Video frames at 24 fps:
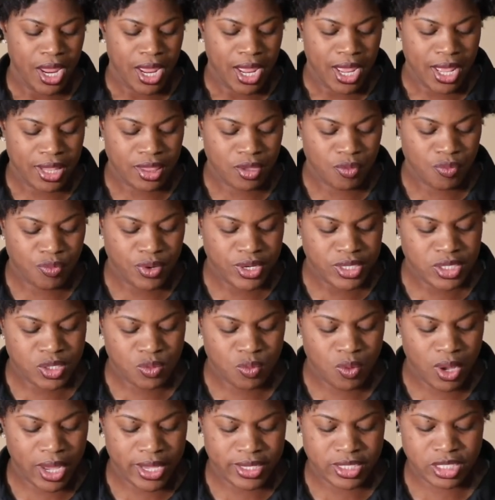And the reason
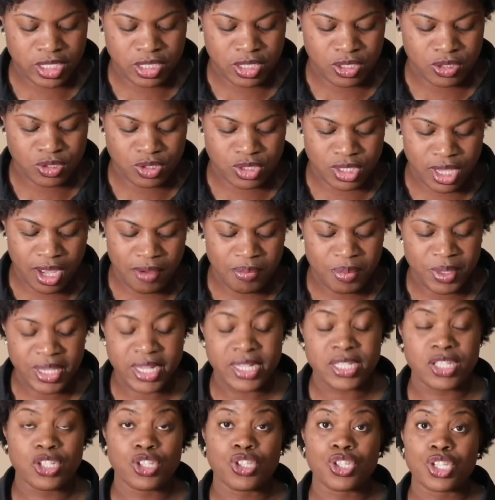why it's closed off
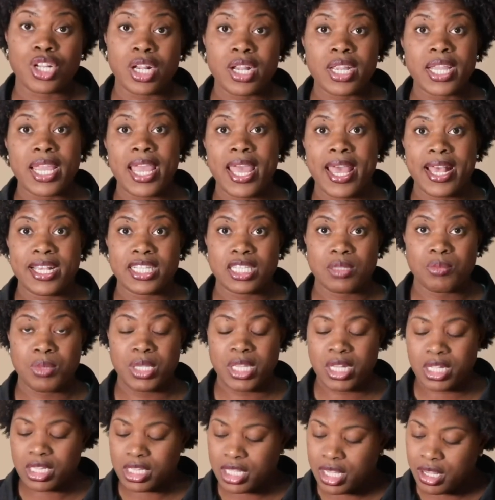because the circuit has to be
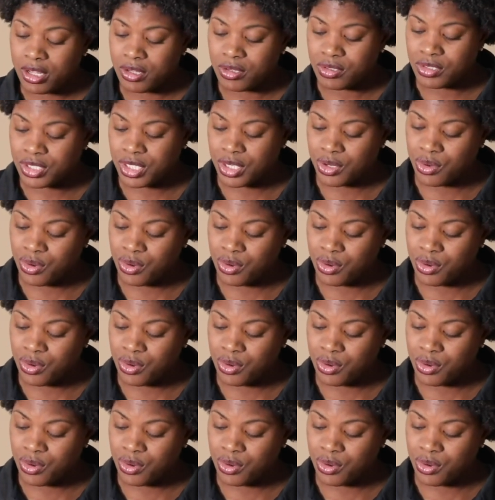closed in